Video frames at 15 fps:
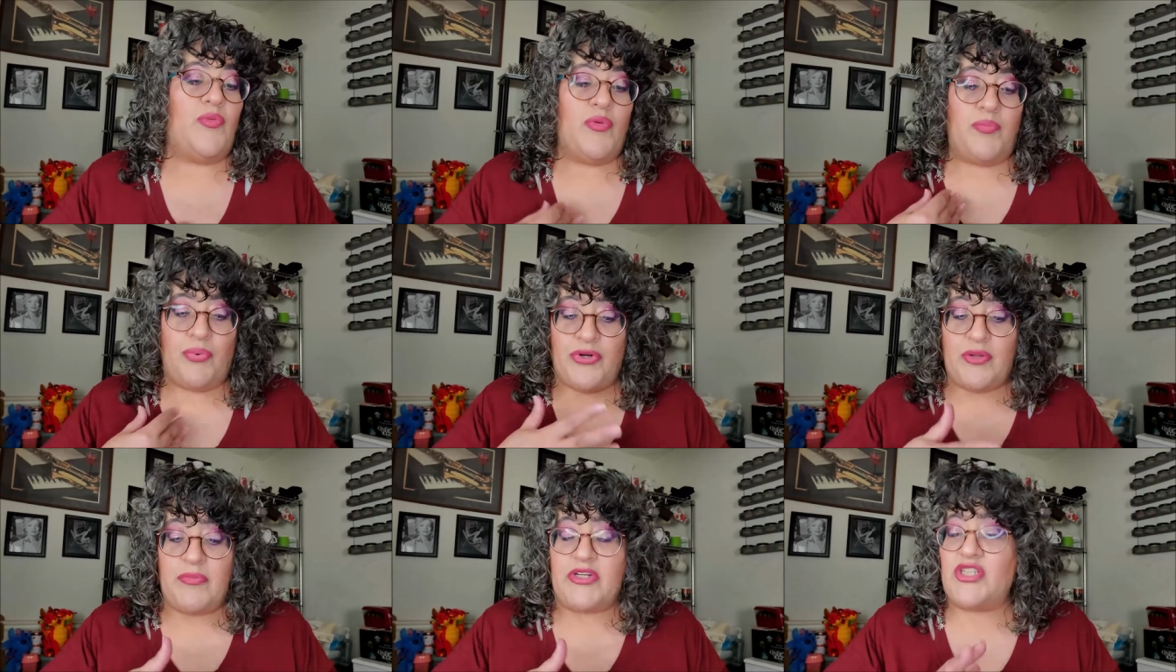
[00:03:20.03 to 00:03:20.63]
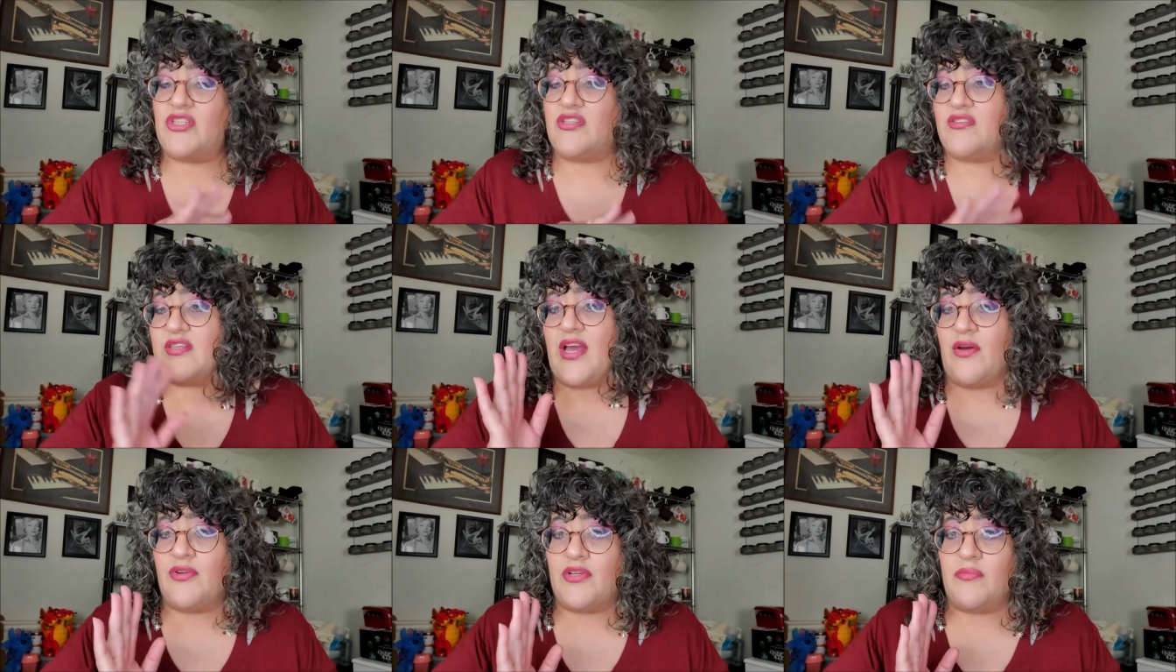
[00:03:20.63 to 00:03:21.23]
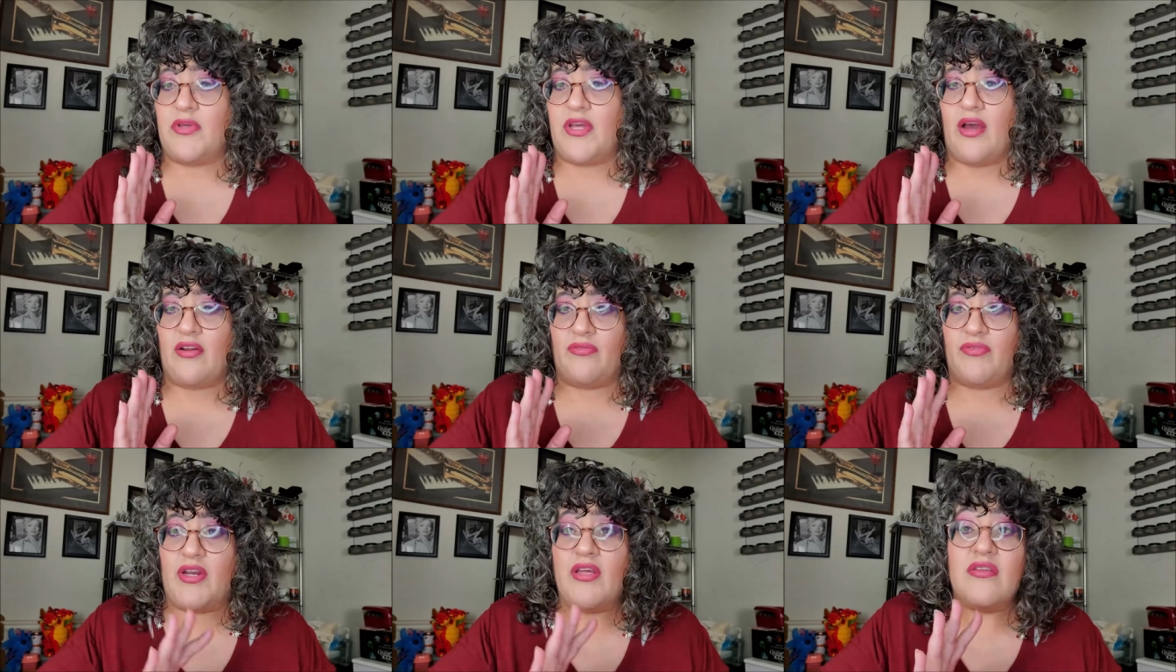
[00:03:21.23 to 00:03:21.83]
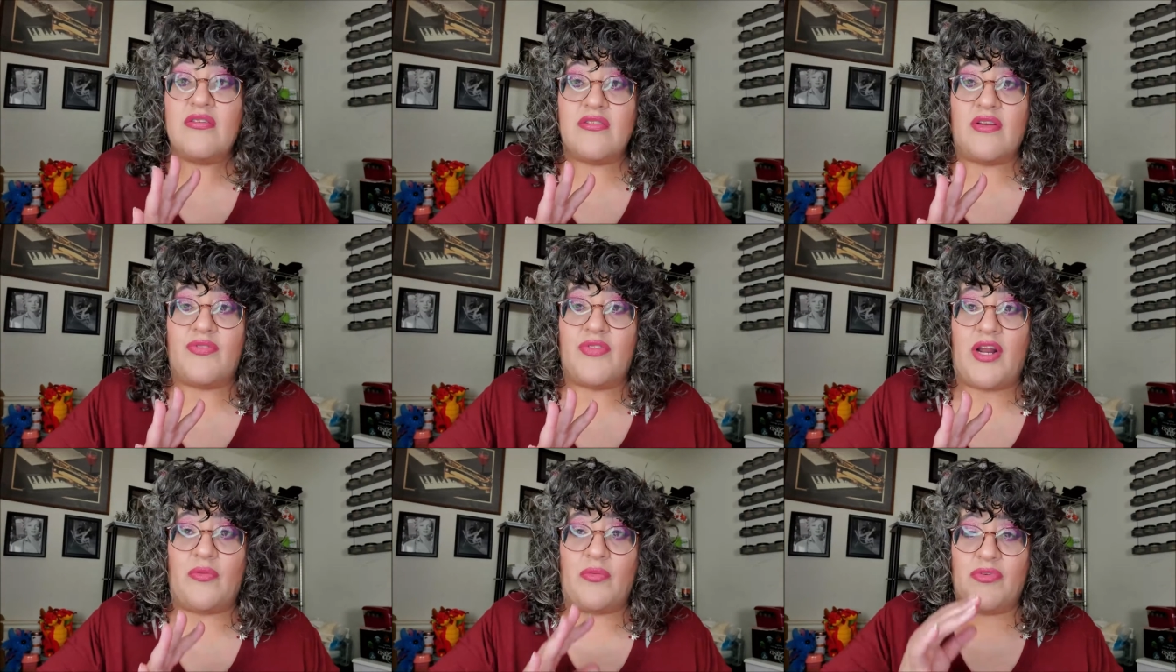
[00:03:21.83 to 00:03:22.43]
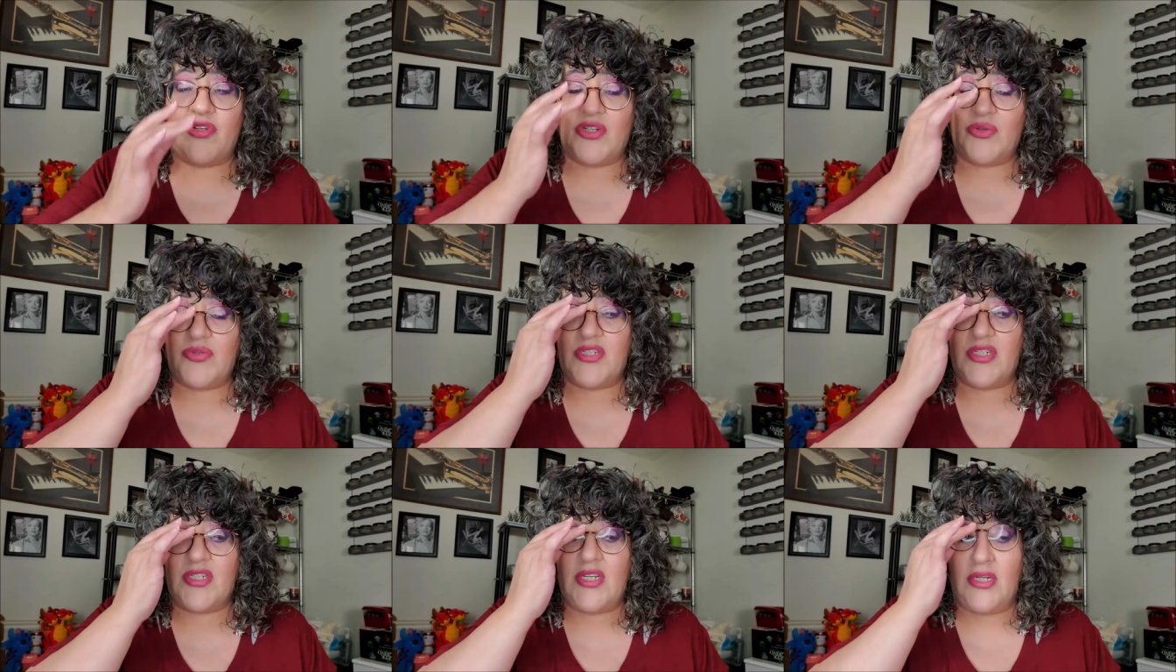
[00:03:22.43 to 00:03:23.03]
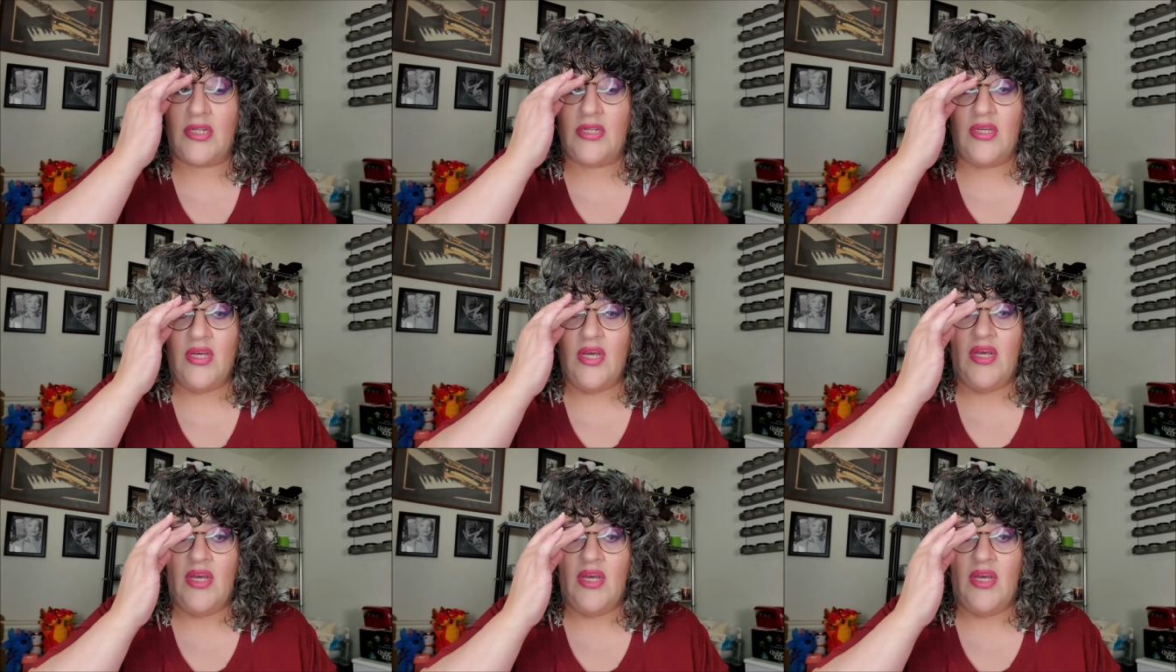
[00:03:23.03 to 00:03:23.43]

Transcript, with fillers: they were pretty much discounting me out of any of the stuff that I was interested in